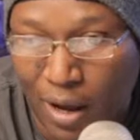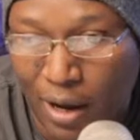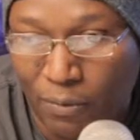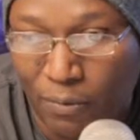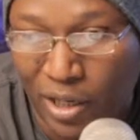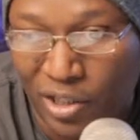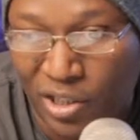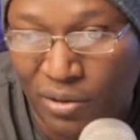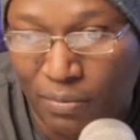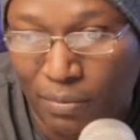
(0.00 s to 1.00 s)
I
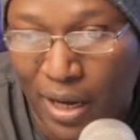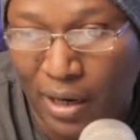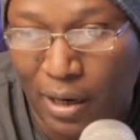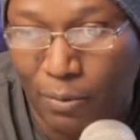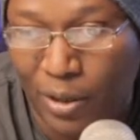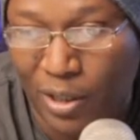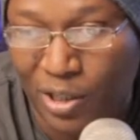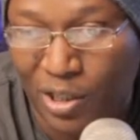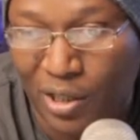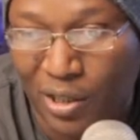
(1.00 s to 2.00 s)
wish, man, I wish.